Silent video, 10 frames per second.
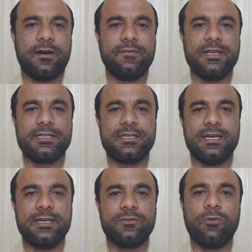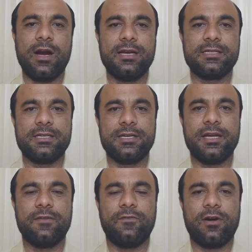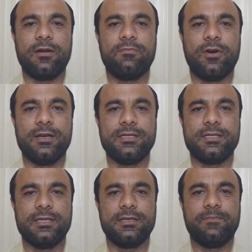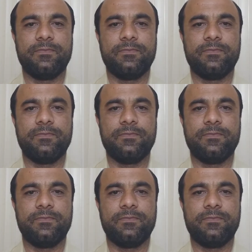of a state while studying foreign policy.